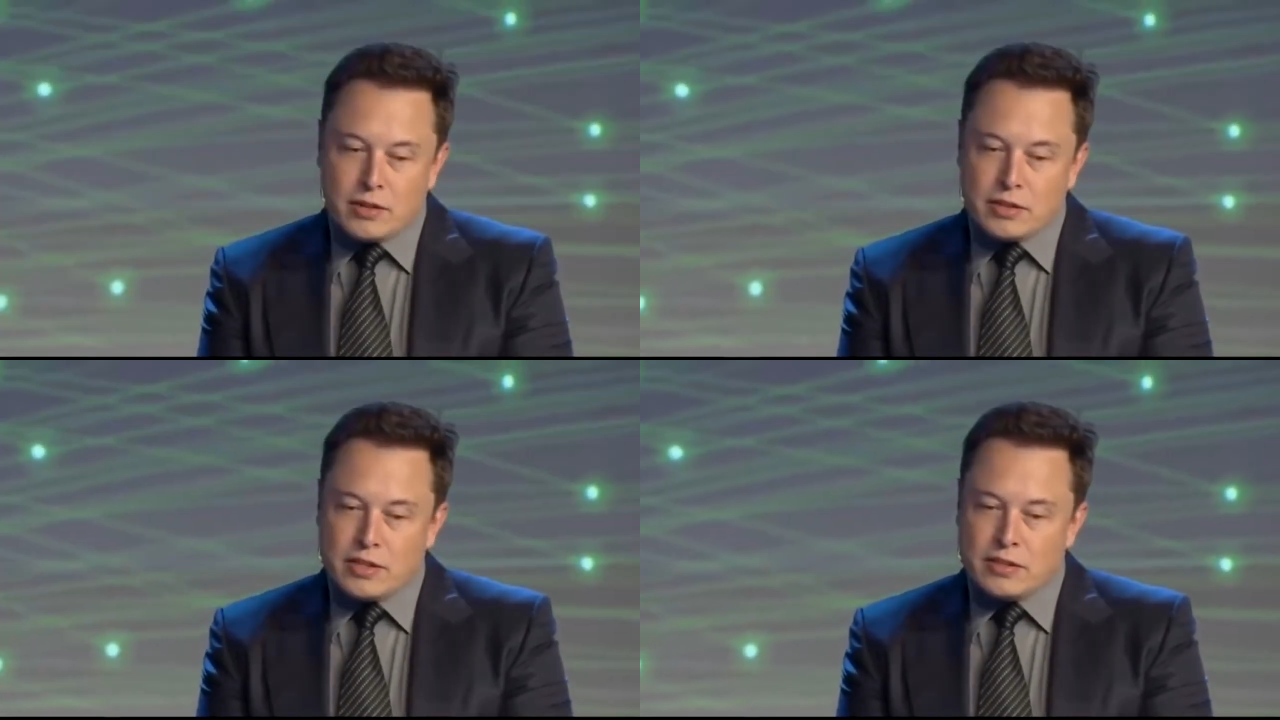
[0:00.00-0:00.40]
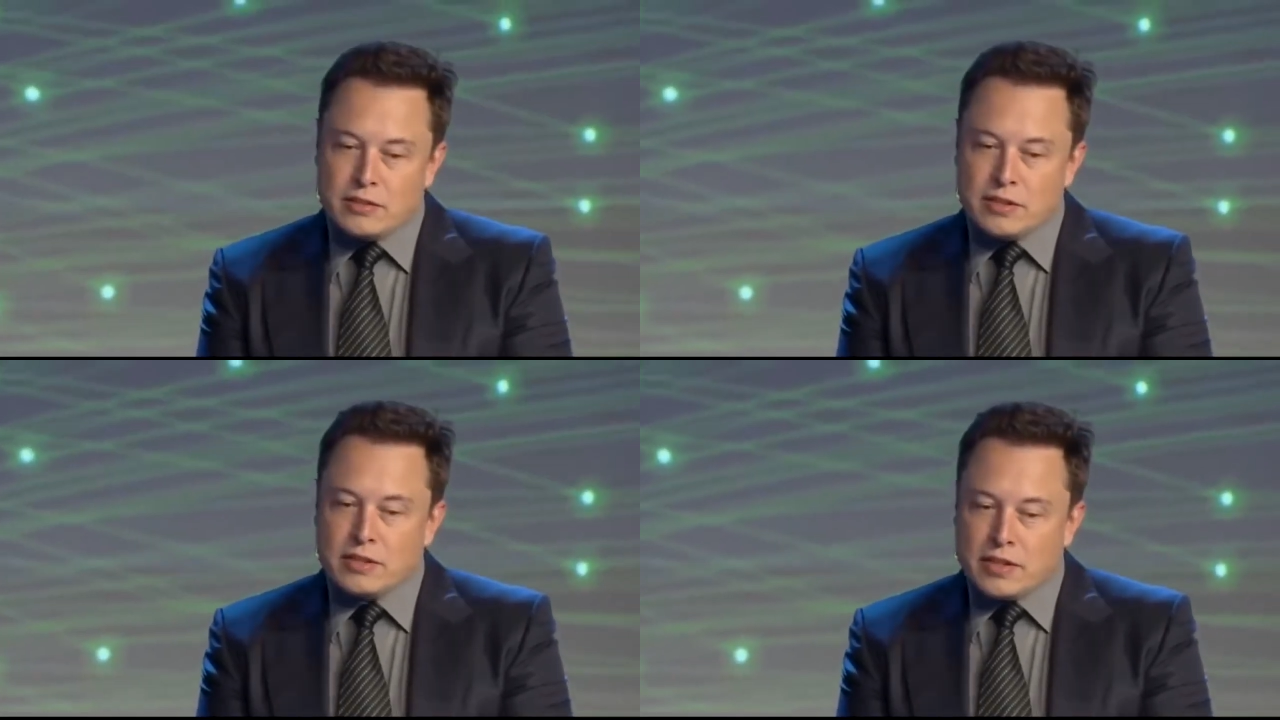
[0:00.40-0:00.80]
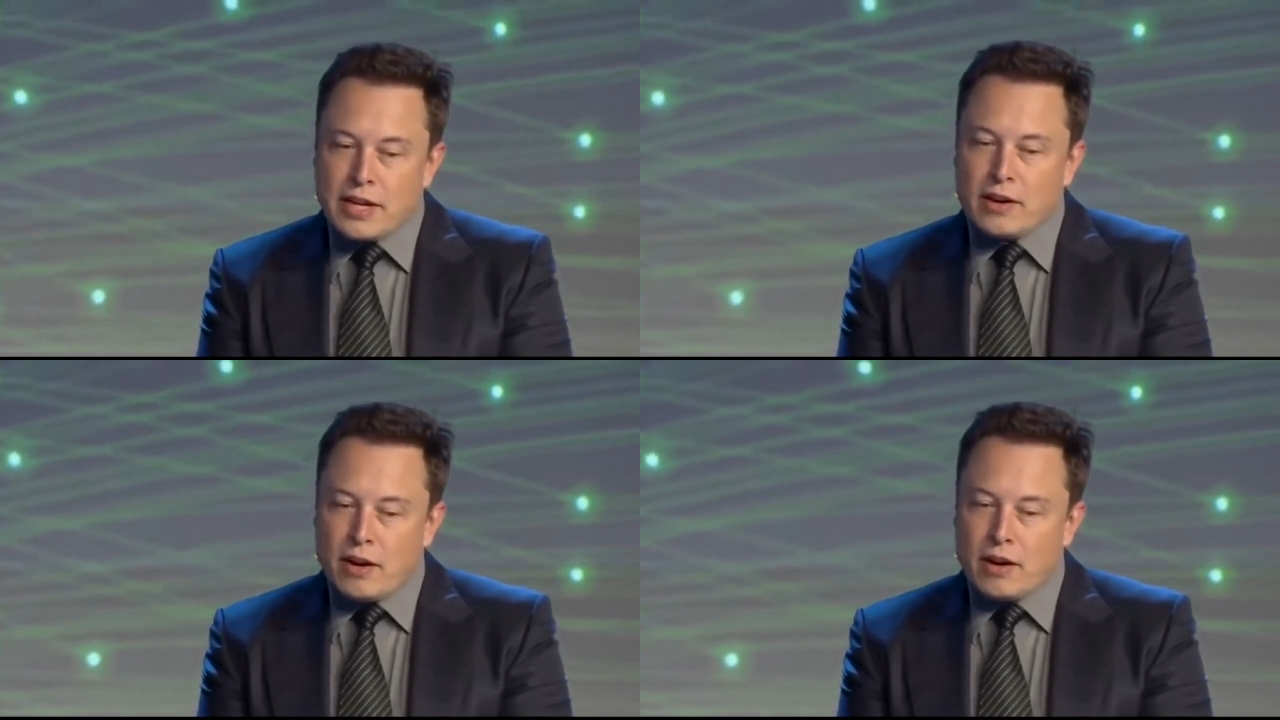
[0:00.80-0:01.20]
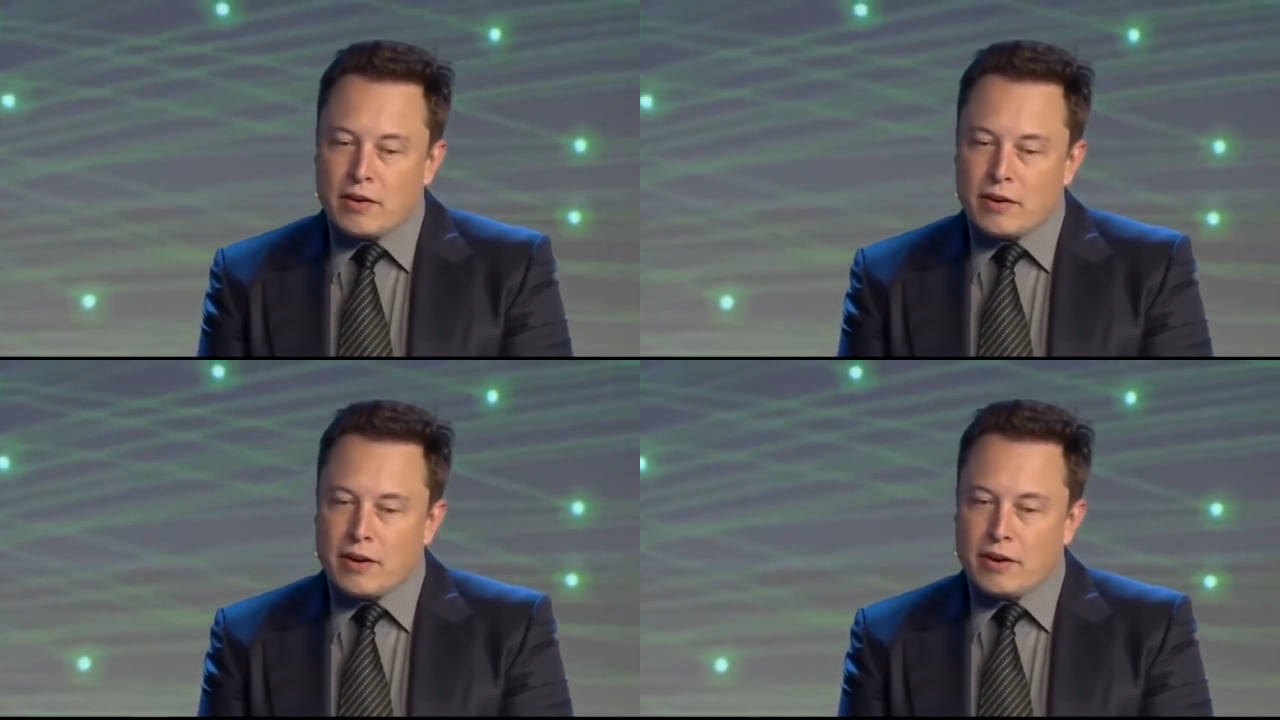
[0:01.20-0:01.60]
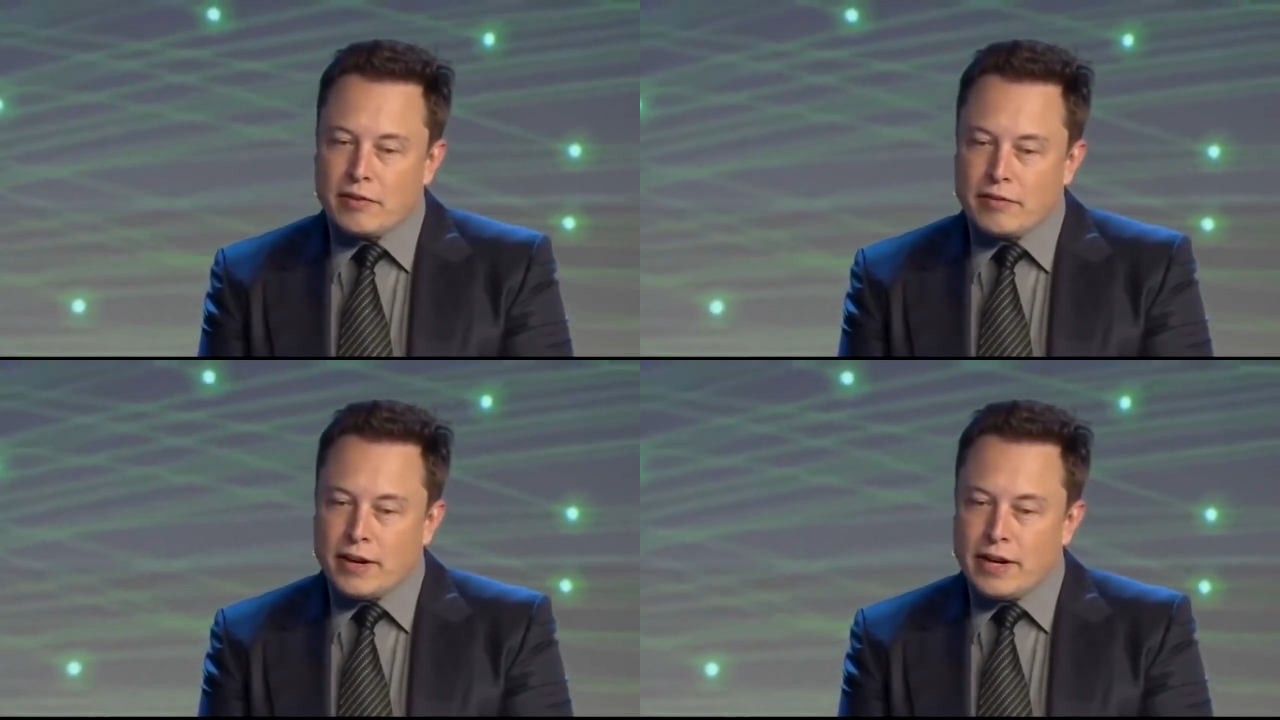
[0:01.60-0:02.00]
So it's, it's getting harder and harder to
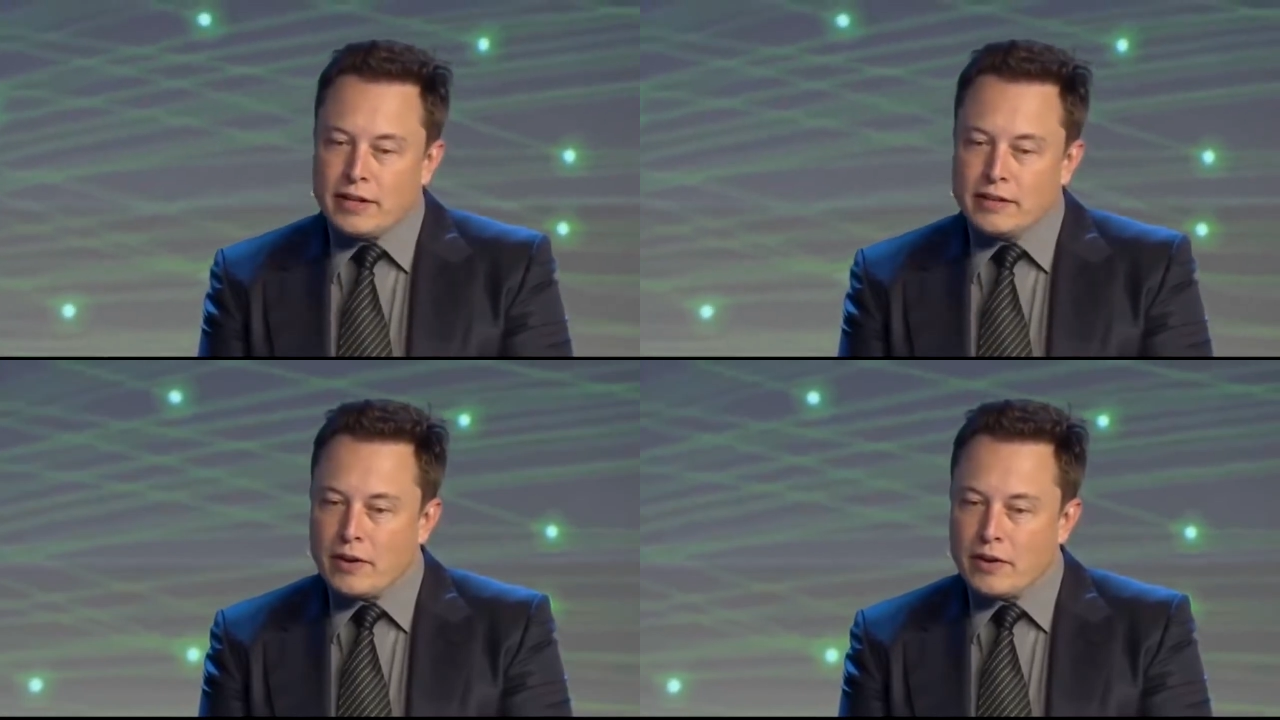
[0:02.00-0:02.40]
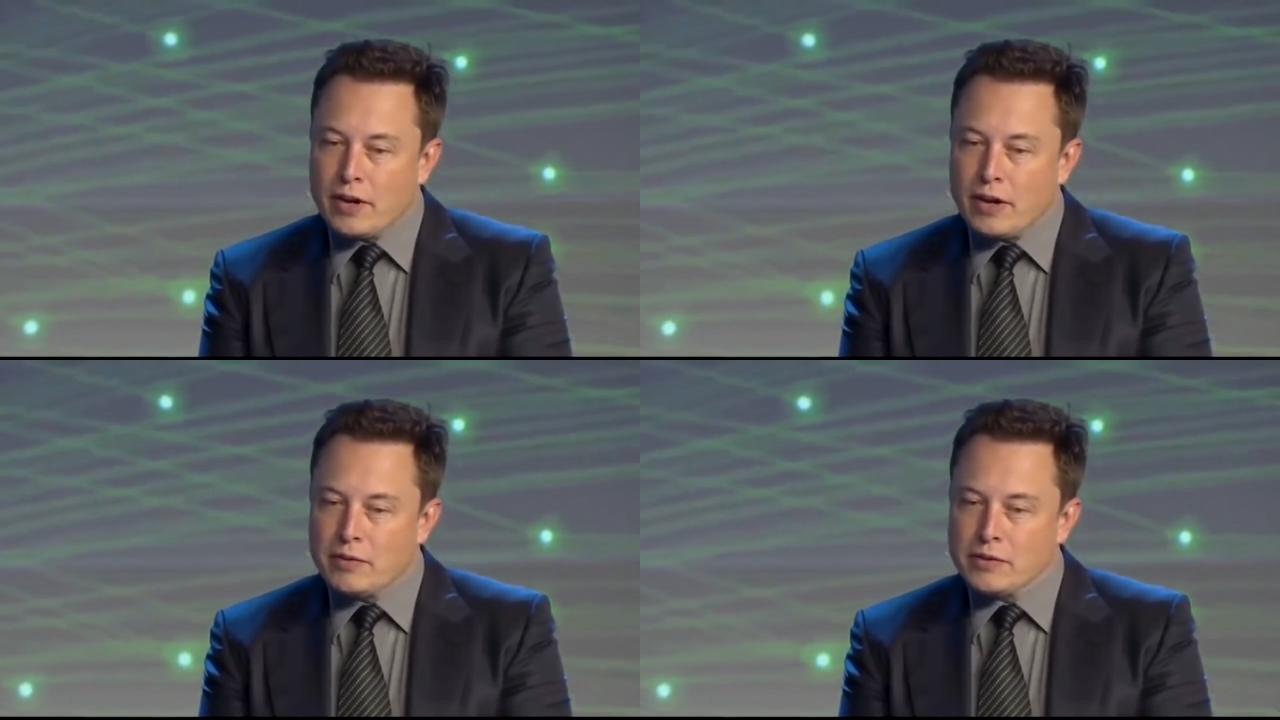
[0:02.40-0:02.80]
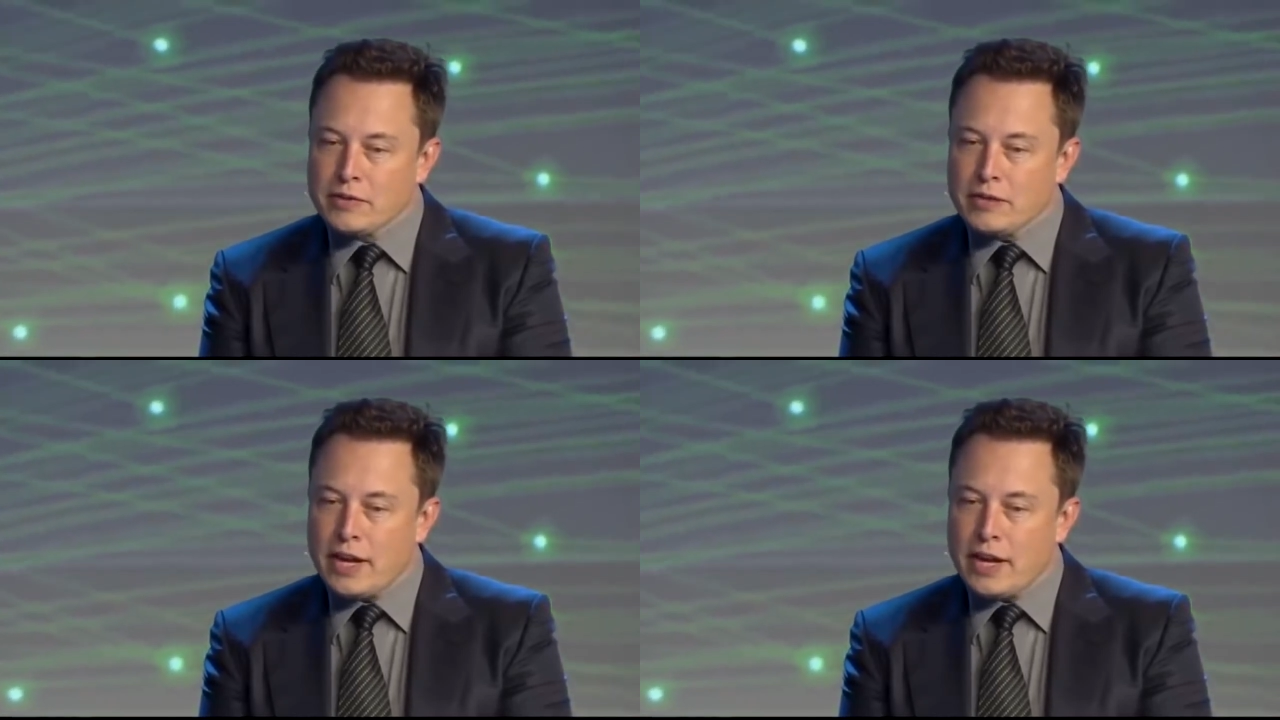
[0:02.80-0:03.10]
find hydrocarbons,